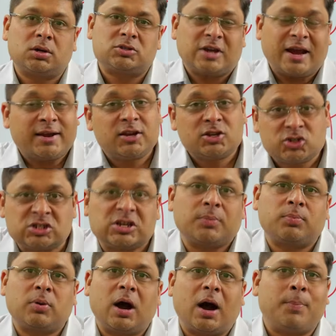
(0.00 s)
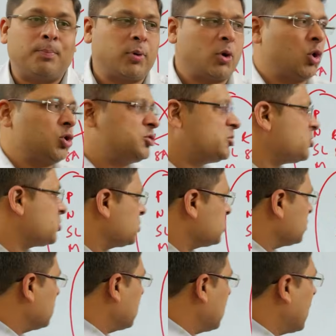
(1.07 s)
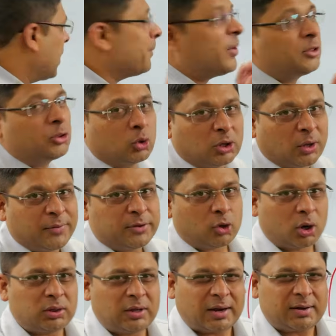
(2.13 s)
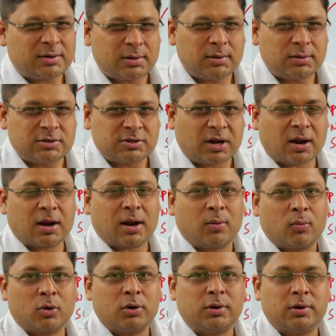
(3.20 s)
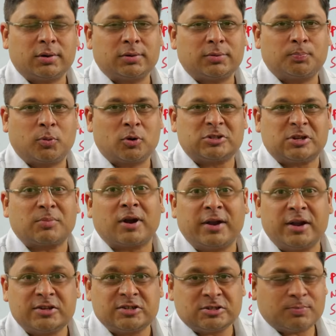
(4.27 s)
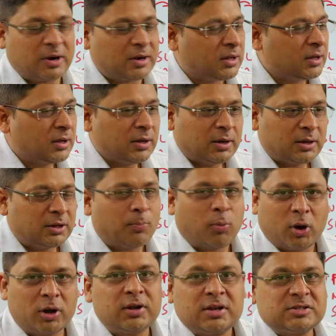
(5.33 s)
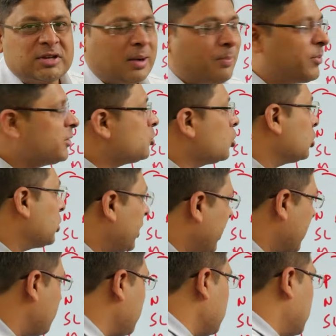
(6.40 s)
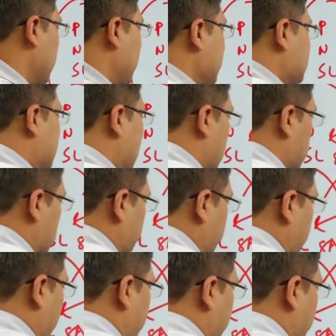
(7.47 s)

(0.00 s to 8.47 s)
Chinese ship approached Hambantota. We thought that Sri Lanka would put some conditions, but the point is Hambantota had been leased out